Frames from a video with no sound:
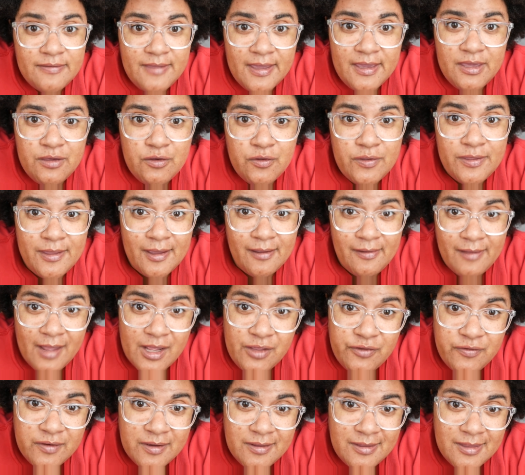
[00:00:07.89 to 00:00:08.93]
They used
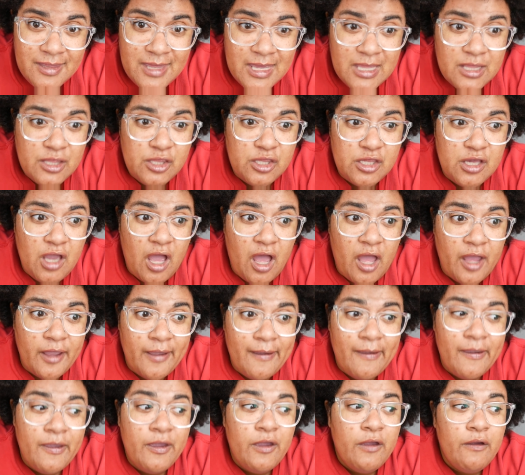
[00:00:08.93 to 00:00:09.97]
electric skin
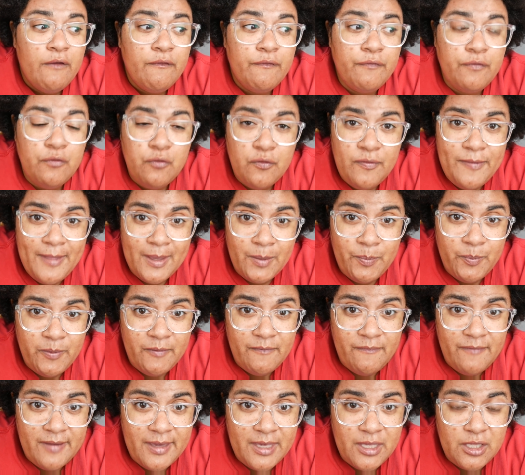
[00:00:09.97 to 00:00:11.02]
shock, food
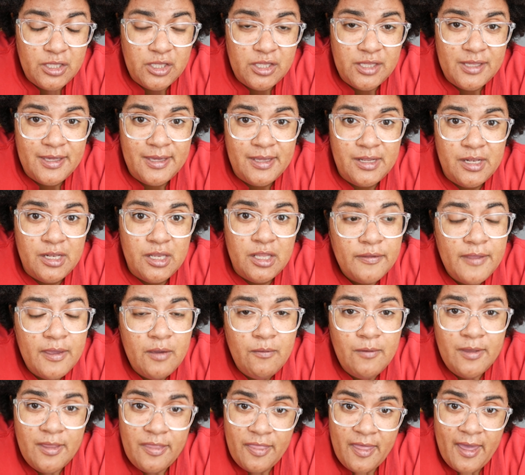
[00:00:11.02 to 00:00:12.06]
deprivation. They
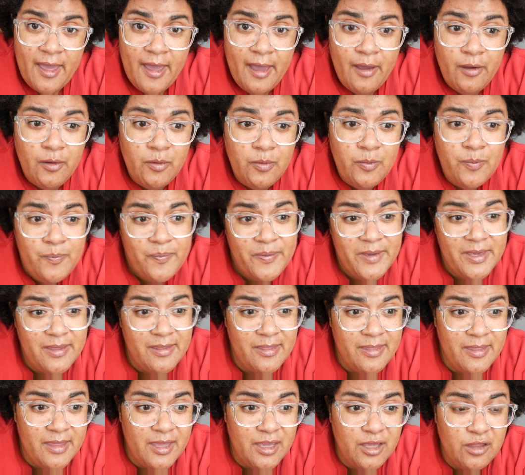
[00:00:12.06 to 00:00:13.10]
withheld
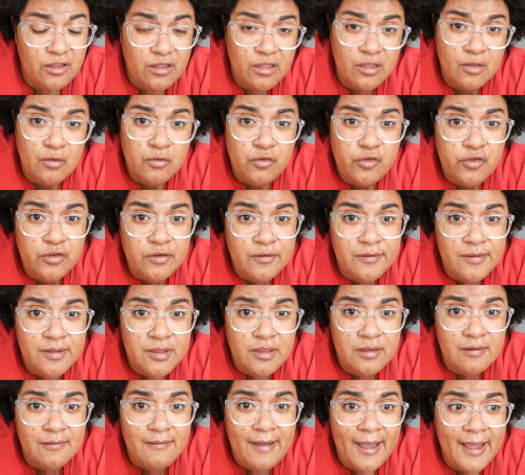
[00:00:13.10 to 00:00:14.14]
basic social
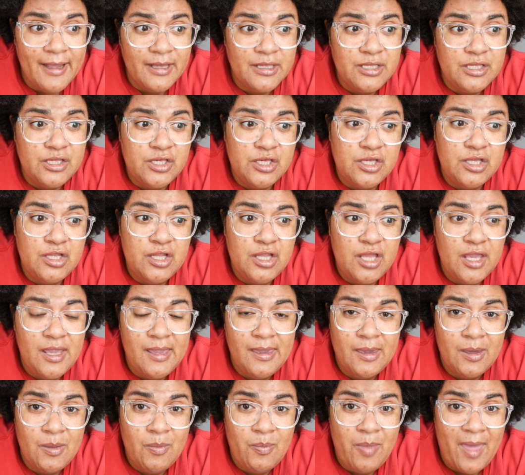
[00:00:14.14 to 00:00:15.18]
interaction
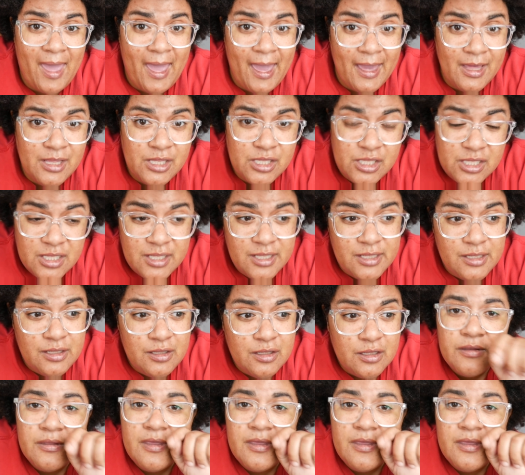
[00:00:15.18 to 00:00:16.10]
and compassion.